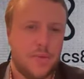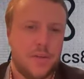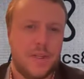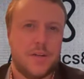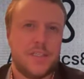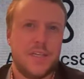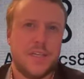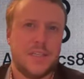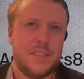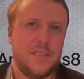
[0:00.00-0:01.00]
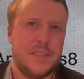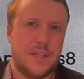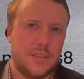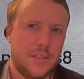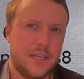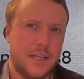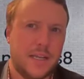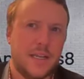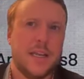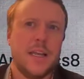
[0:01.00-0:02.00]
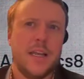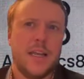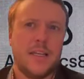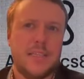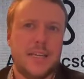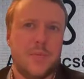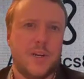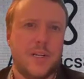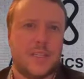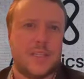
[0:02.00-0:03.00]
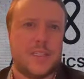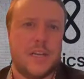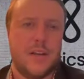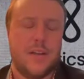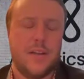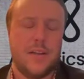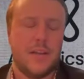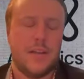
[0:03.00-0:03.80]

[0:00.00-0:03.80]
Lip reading: really understand Delta Lake and Databricks itself.